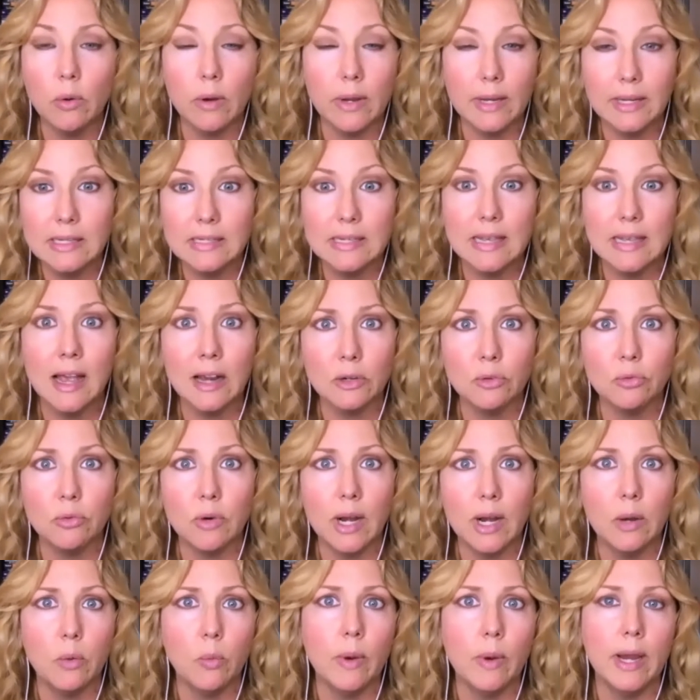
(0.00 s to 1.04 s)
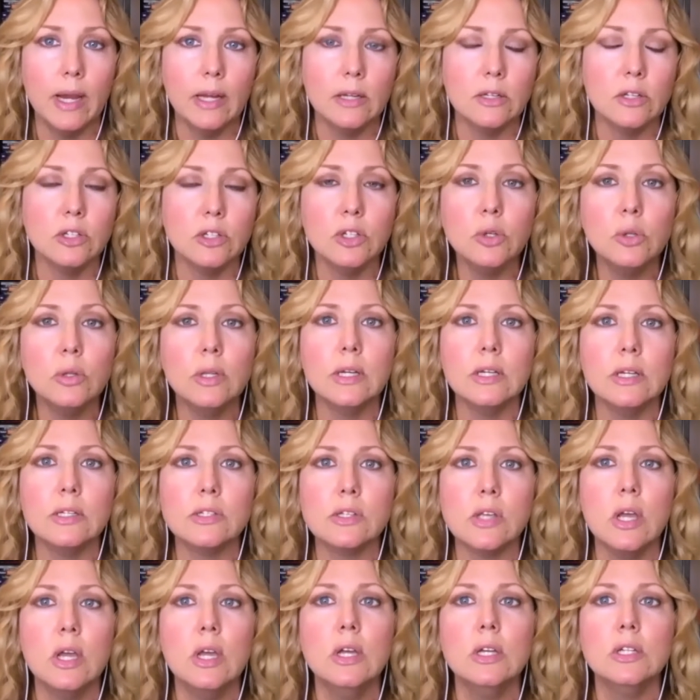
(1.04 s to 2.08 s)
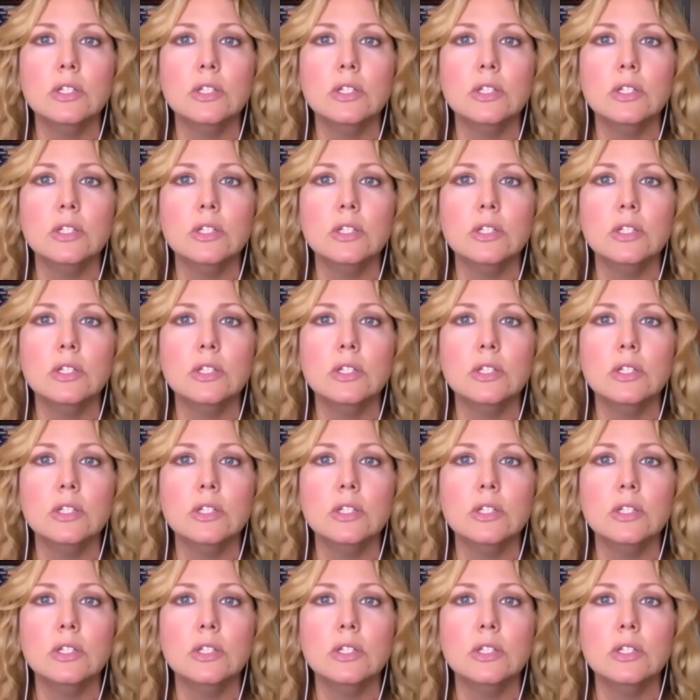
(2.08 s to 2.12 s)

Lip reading: exact right way to do this.